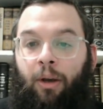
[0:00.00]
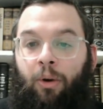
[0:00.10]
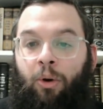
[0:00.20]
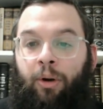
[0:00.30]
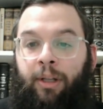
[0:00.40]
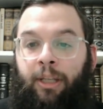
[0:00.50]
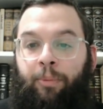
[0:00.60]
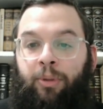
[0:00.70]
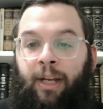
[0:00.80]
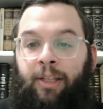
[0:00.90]
accordingly
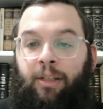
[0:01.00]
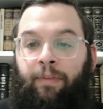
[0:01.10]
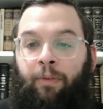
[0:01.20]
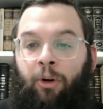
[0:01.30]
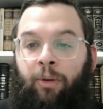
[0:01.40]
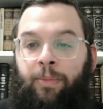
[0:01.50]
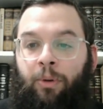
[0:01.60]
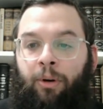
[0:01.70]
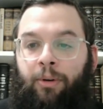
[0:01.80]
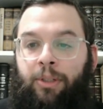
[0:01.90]
pertains to forms,
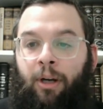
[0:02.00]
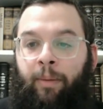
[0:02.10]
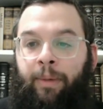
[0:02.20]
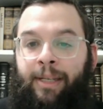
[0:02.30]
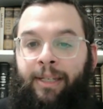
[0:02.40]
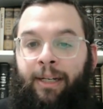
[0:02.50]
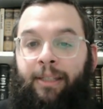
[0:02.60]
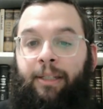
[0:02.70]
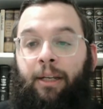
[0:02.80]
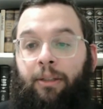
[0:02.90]
orders, harmonies, and
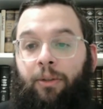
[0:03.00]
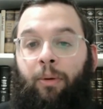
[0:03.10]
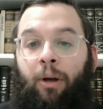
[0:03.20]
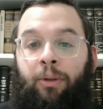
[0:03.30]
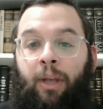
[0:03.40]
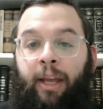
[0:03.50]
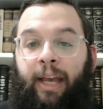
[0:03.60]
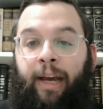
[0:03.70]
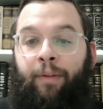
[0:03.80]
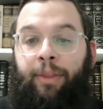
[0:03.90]
indeed, quote,
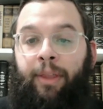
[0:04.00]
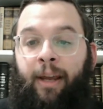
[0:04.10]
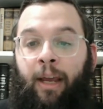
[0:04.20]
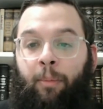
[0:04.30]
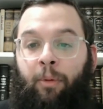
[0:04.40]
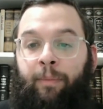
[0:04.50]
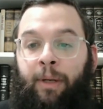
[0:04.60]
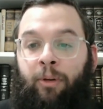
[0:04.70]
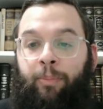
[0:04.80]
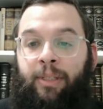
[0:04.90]
everything capable of
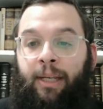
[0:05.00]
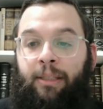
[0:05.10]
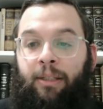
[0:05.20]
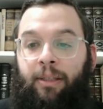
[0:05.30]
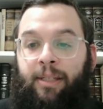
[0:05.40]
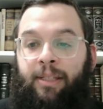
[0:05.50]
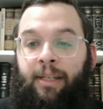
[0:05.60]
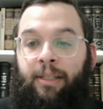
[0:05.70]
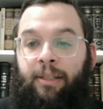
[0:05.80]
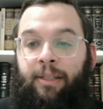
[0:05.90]
being represented to the
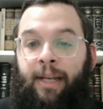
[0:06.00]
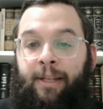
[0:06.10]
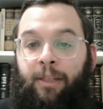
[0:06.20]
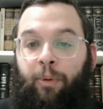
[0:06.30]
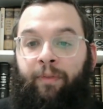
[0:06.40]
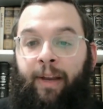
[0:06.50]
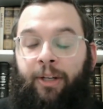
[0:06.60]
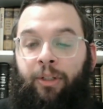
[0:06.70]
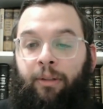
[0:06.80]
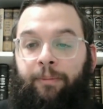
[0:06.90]
senses as a
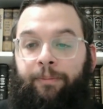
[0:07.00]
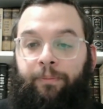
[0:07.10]
perfection.